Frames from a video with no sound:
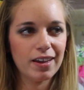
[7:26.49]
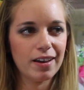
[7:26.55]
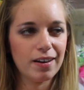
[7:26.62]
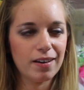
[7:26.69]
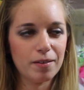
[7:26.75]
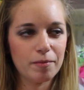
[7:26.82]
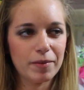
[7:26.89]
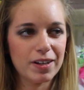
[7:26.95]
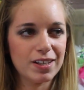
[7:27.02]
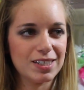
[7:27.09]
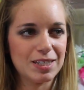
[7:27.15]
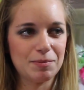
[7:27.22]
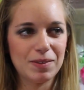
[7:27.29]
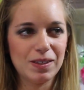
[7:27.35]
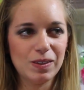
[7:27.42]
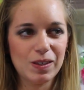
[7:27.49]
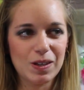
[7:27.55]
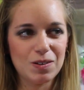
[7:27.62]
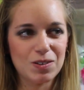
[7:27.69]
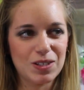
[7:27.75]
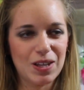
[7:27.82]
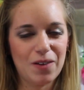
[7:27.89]
And it's something
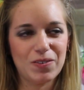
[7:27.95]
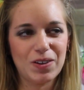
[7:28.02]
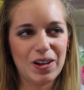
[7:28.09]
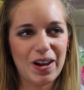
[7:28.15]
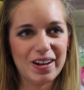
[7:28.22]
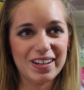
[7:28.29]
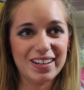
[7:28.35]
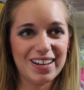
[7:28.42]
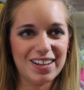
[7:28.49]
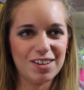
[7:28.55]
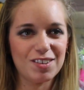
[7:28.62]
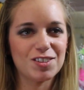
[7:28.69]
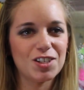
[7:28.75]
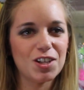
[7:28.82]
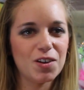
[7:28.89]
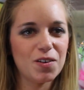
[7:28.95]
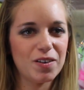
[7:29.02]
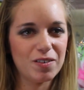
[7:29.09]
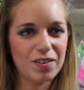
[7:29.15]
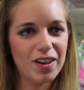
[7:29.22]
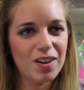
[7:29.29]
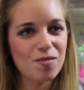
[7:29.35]
that you just have to kind of get used to
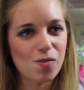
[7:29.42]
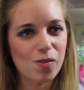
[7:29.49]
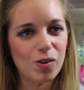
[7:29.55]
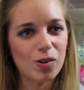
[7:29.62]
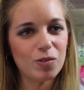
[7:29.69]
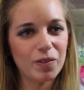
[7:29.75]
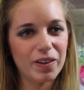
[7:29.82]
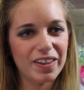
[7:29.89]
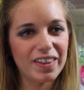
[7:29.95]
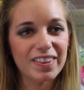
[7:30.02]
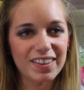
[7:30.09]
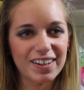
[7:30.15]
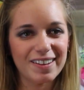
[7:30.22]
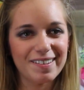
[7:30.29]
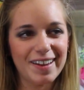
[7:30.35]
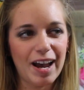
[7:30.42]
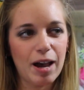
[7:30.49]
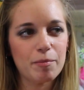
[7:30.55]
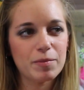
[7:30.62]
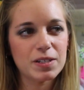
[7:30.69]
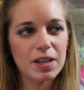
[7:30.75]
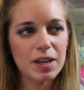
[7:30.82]
and roll with and
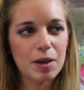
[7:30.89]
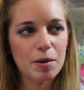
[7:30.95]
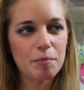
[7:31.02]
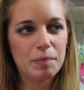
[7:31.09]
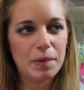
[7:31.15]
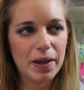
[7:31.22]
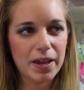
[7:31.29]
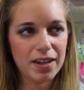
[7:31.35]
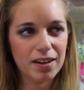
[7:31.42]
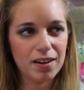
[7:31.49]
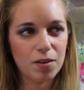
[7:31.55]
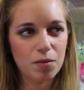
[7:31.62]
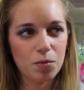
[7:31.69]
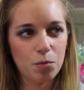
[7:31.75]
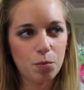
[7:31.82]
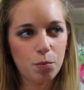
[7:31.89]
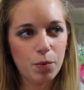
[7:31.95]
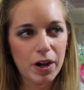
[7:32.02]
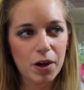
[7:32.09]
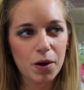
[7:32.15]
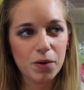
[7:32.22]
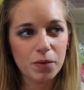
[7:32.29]
adapt. But
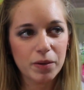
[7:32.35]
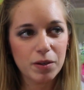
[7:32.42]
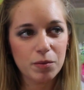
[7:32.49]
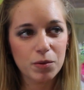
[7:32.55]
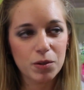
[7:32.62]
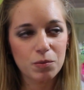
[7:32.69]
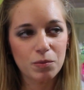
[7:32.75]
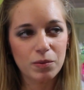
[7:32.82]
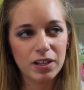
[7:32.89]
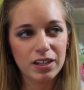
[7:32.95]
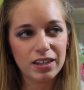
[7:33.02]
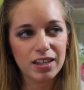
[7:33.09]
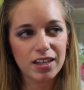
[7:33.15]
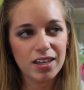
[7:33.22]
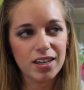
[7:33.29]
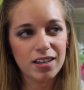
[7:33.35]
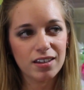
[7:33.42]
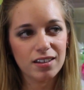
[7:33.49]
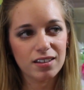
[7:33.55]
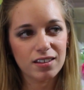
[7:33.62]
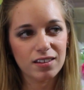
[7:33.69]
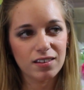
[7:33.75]
where we would
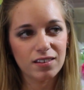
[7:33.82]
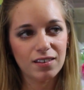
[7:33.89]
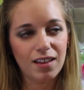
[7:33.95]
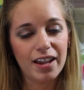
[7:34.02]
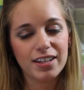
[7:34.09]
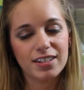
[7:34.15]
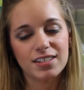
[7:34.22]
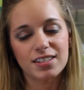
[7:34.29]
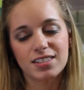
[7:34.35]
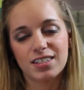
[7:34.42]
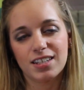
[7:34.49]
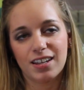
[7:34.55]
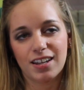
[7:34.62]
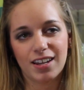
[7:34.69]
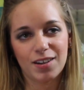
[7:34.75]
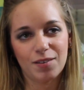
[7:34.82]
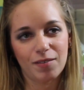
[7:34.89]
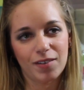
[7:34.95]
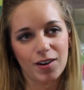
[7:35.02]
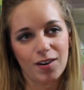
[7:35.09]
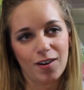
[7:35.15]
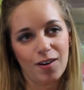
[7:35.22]
really like to see it and
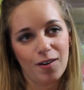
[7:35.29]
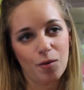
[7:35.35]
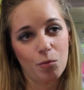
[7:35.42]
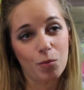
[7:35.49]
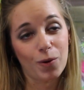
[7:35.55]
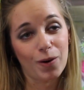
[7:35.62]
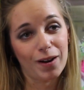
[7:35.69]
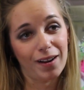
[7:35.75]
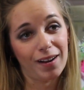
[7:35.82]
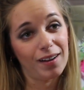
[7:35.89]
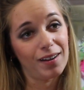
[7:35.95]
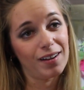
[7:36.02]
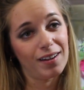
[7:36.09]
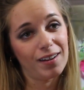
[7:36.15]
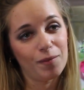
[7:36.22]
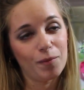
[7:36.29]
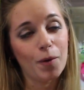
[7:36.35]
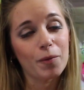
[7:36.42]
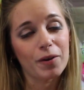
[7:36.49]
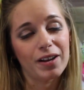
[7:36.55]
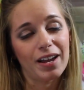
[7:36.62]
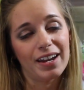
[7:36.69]

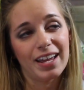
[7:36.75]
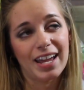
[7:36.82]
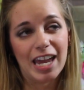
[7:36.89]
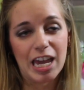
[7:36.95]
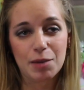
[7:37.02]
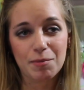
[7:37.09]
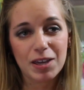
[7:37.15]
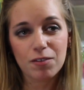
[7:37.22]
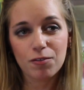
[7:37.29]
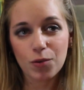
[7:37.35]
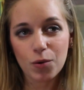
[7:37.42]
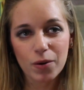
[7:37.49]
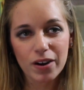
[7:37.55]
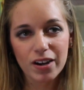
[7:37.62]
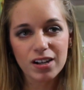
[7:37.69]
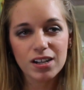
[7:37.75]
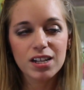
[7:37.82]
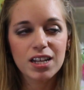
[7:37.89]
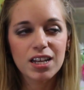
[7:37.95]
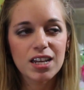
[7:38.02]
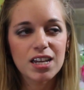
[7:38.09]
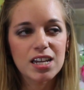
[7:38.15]
what we're kind of aiming for
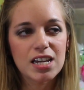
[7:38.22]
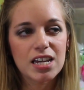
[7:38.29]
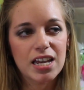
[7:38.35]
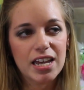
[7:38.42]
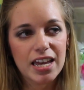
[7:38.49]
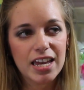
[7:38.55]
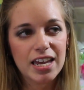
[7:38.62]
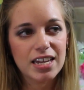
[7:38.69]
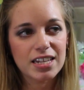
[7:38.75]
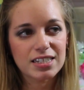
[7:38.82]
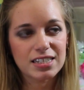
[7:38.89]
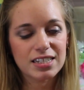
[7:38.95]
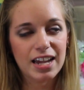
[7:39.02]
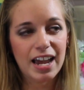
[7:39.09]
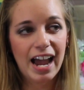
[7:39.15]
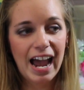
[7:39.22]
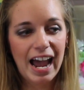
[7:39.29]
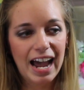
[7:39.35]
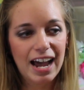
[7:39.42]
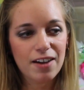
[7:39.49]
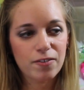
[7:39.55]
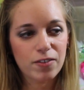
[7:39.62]
is to
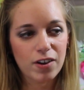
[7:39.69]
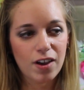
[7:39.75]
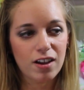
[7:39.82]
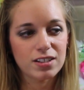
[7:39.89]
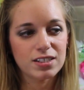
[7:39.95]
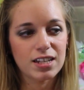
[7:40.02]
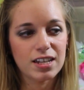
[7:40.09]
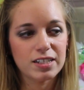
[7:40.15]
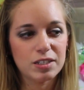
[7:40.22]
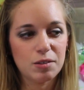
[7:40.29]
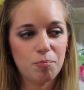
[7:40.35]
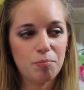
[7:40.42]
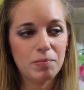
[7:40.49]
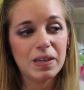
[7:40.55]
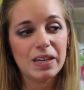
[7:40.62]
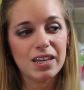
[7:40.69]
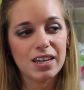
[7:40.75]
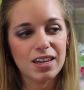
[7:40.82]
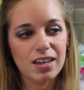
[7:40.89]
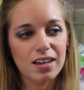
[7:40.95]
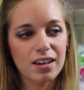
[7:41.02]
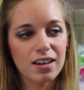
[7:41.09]
have nonsense
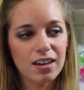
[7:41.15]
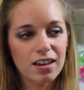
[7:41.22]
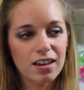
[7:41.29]
be